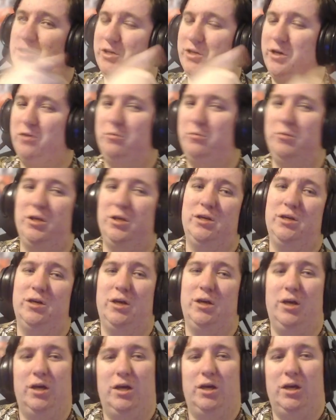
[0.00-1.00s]
so help me
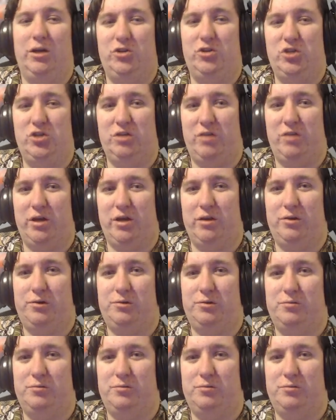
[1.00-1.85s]
achieve that goal.